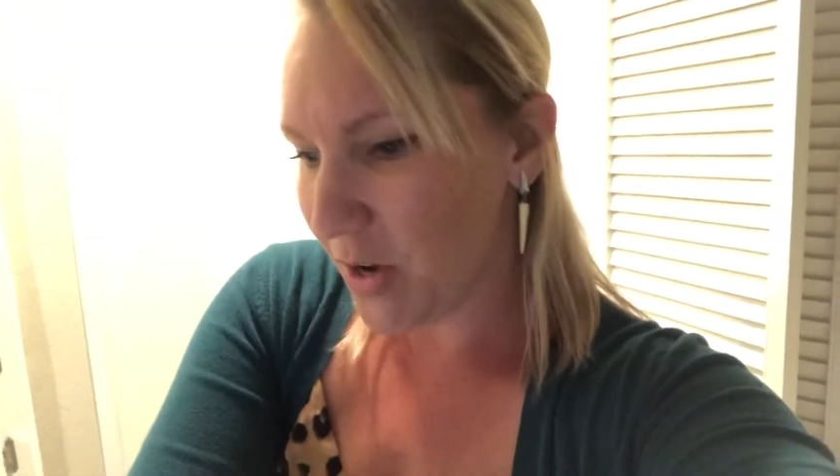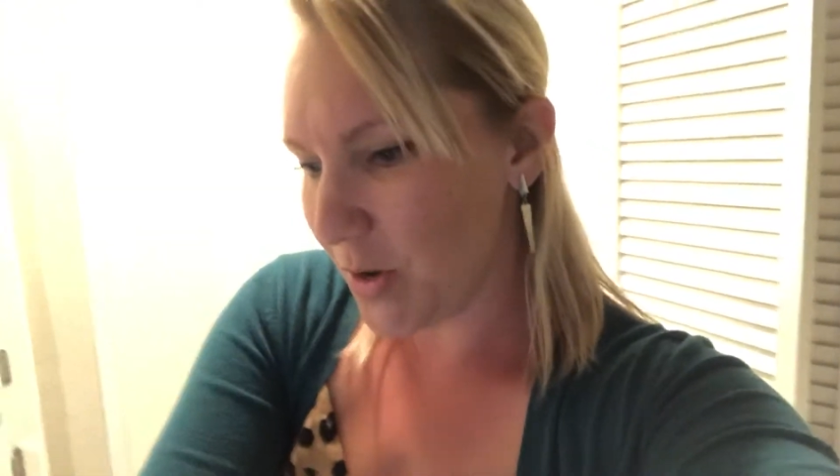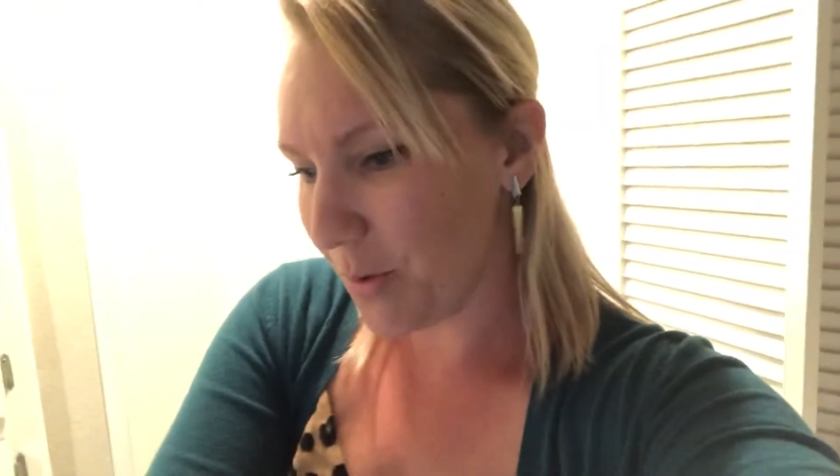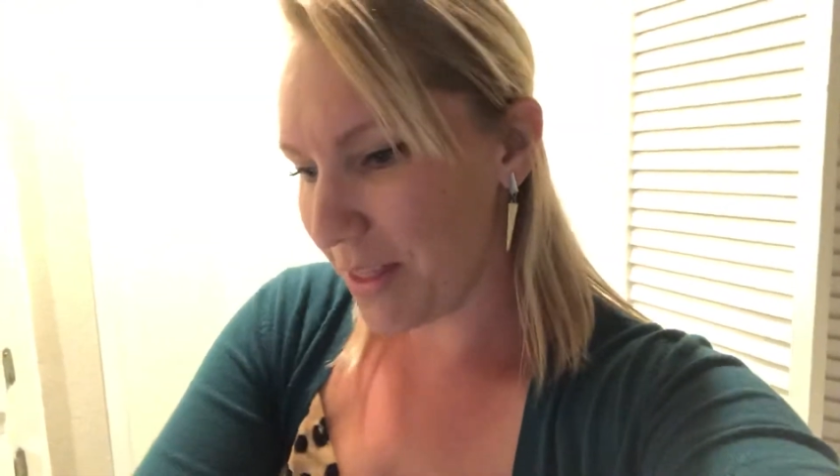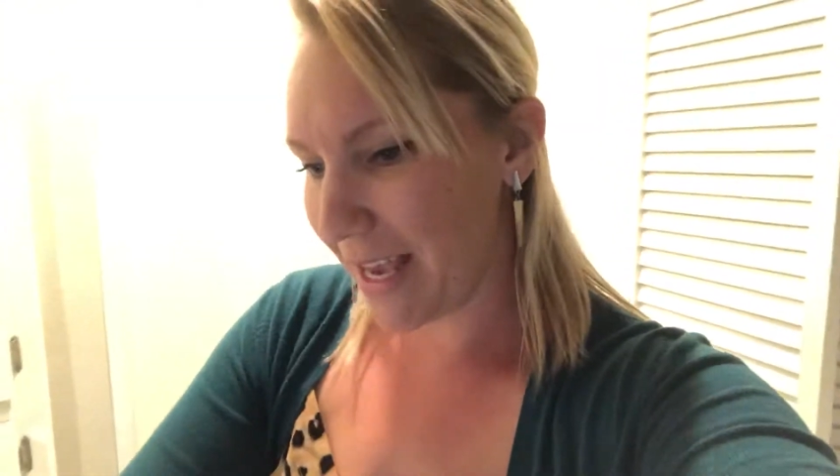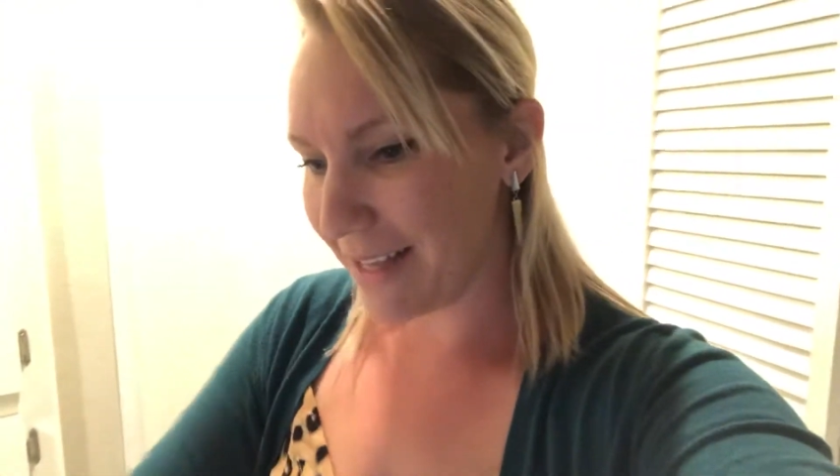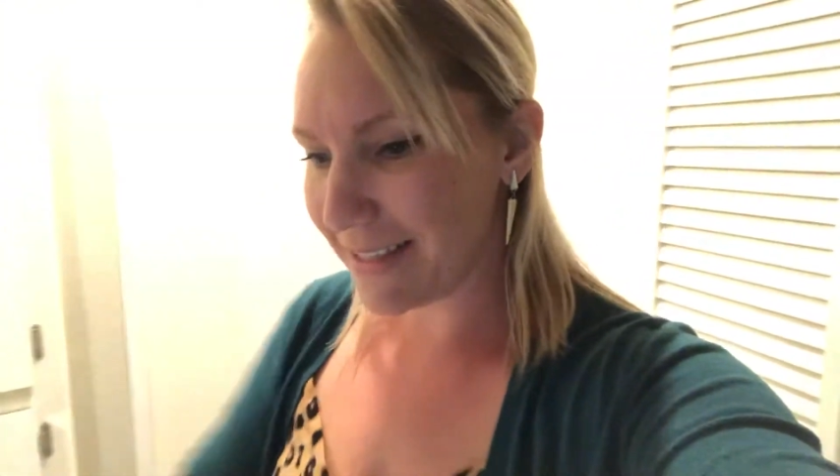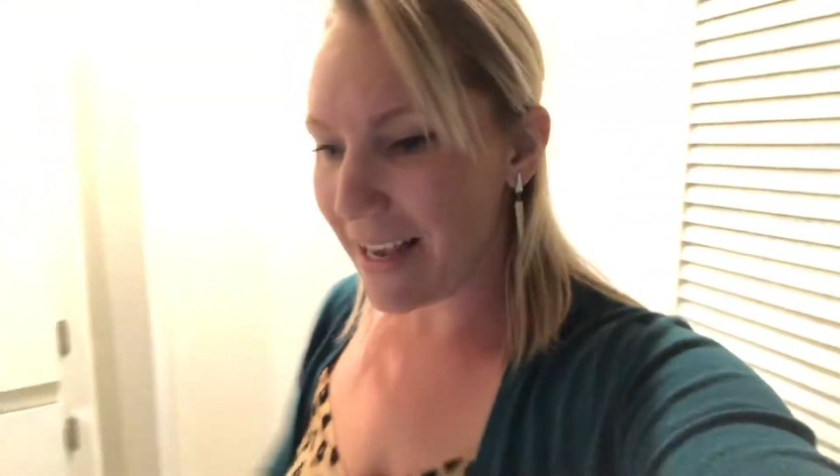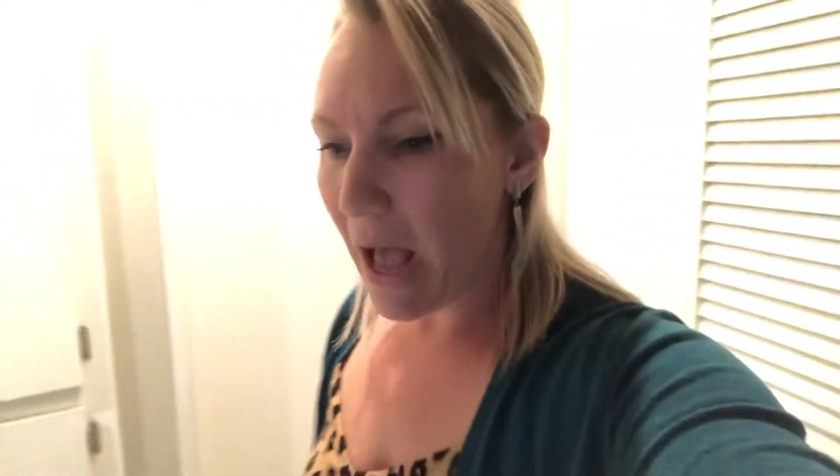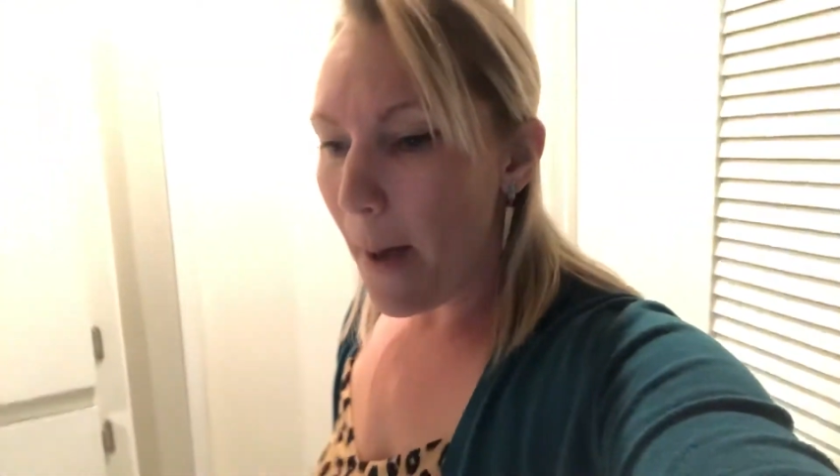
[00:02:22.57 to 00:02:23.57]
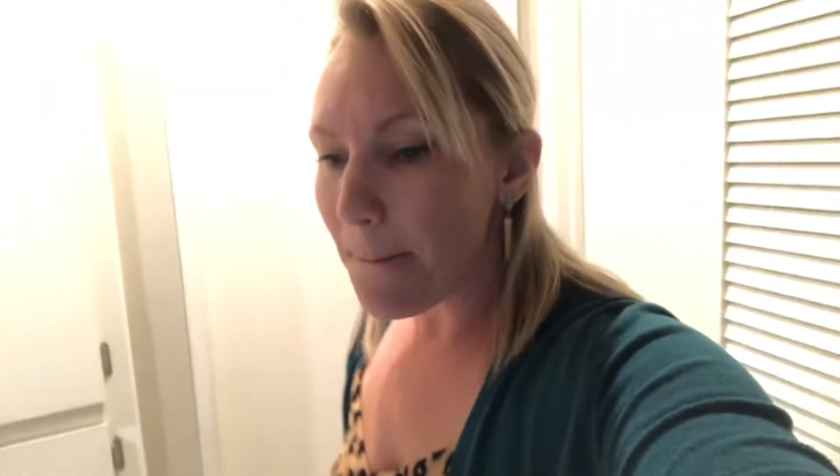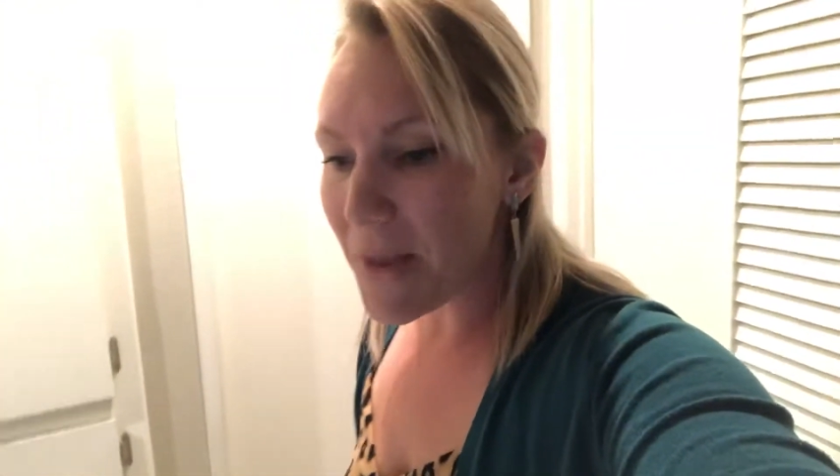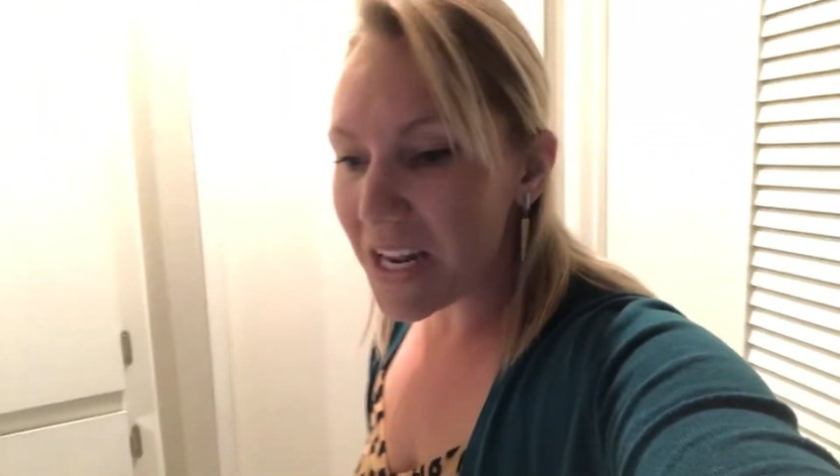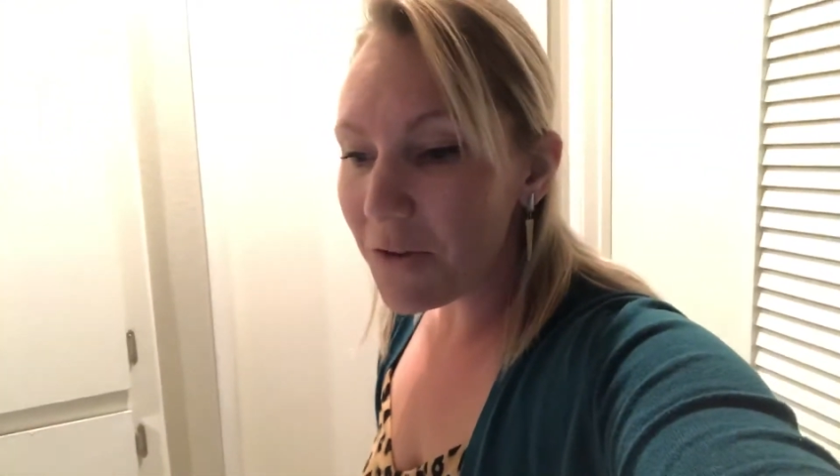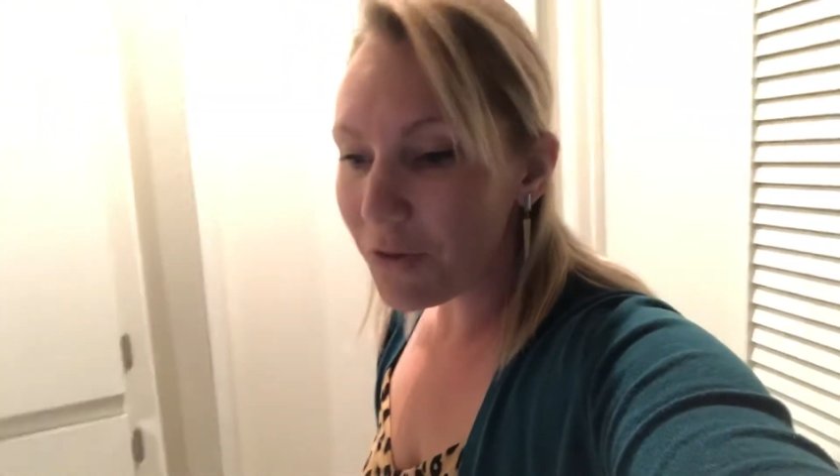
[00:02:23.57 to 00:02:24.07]
No thanks.
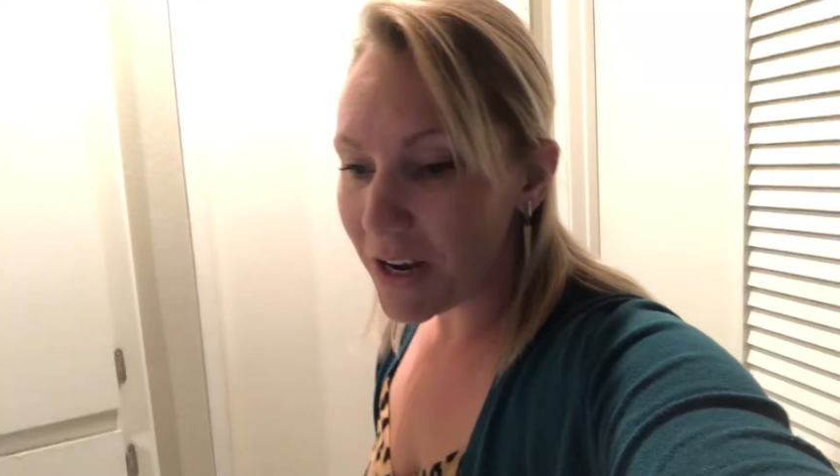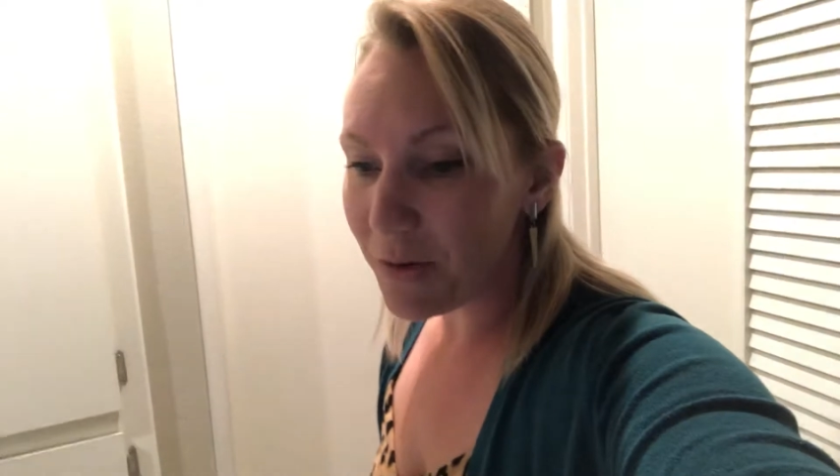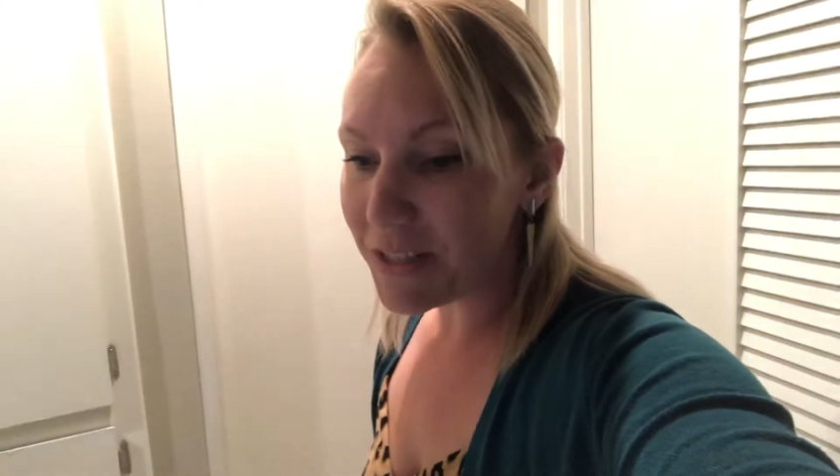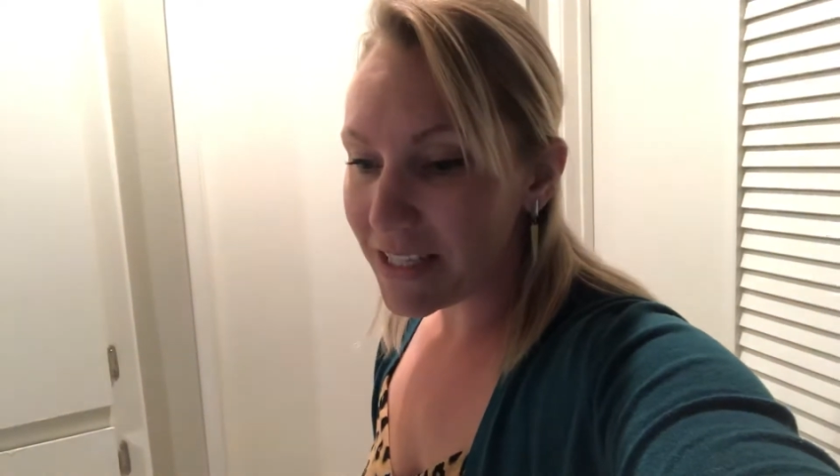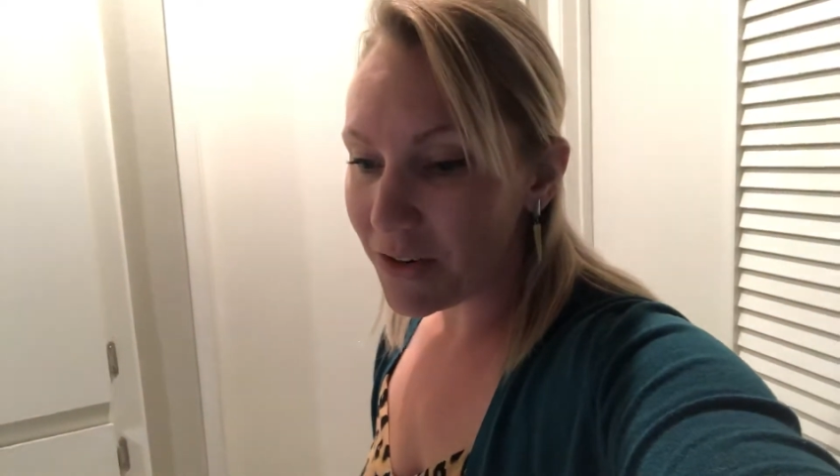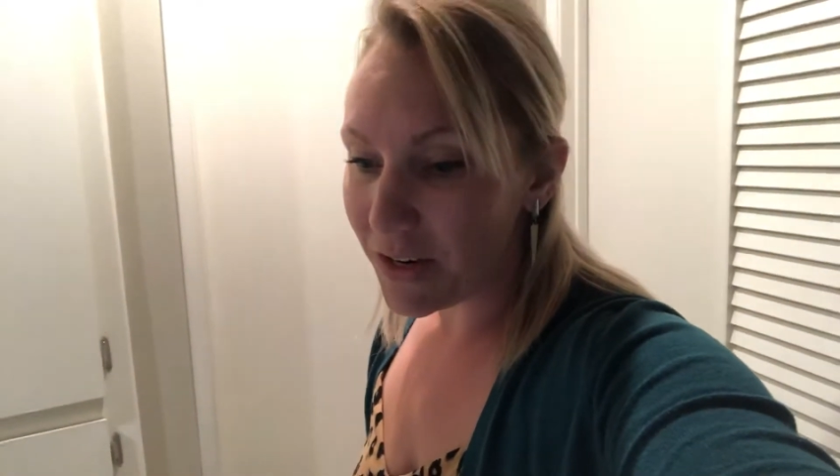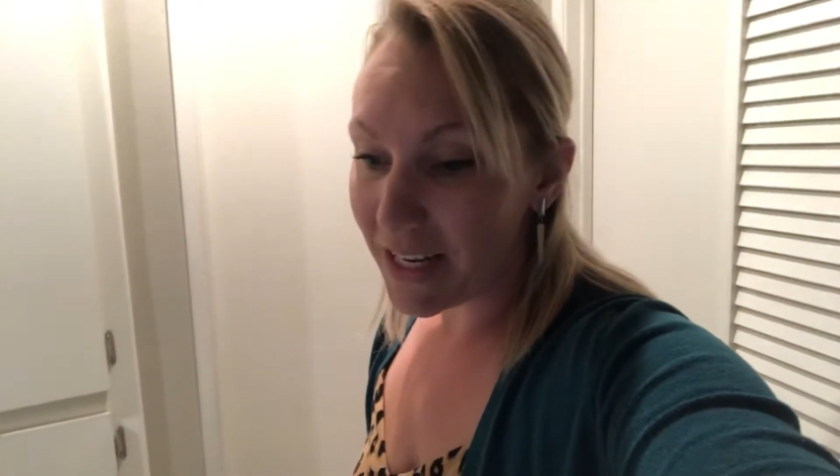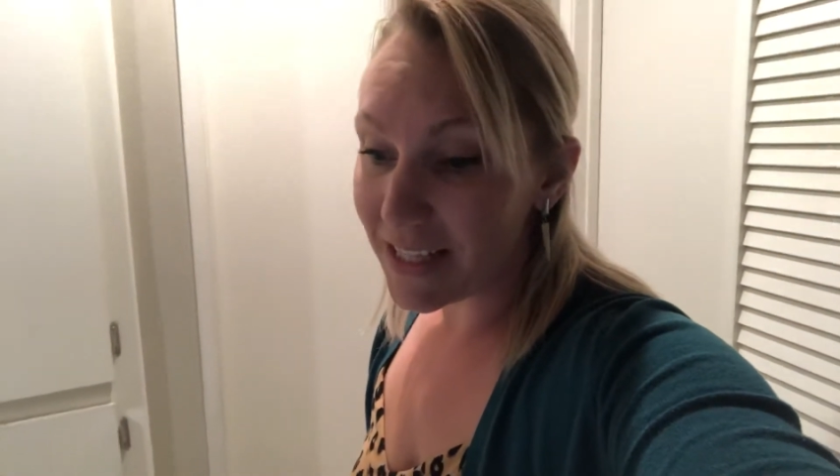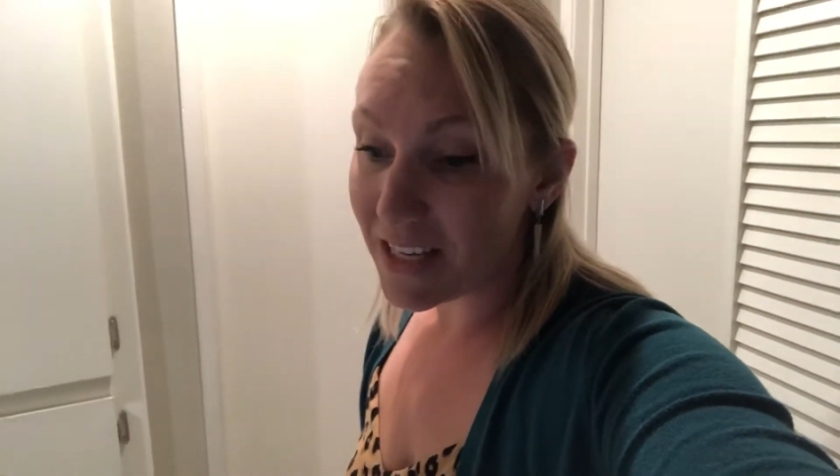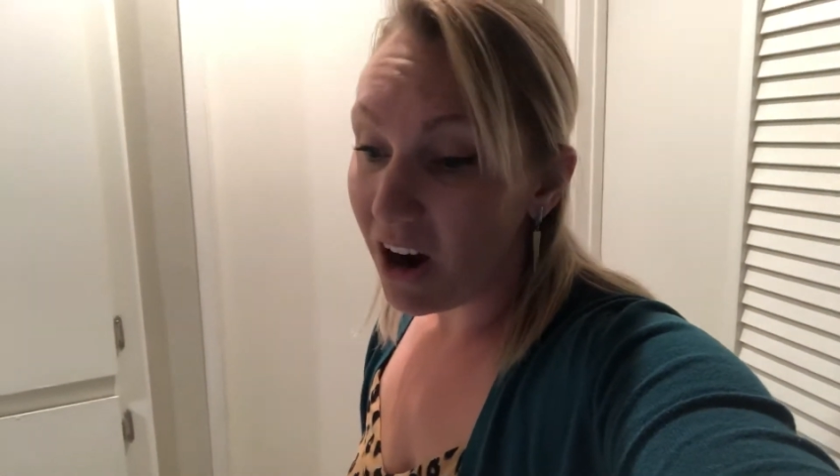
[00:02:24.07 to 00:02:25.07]
Many fragrance ingredients